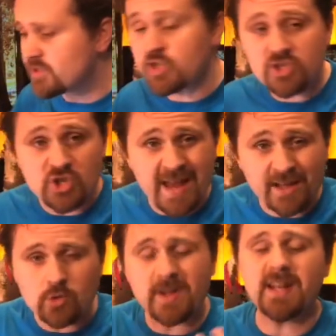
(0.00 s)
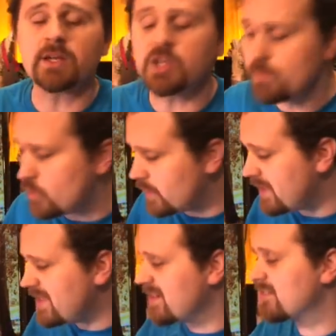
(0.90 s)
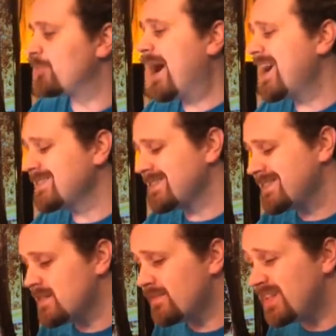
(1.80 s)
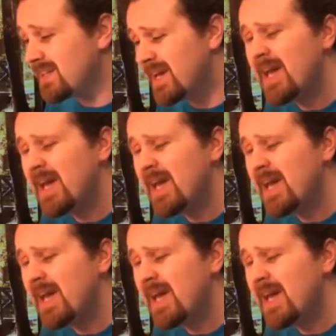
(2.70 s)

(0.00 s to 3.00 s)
chit chat, create a community of positivity,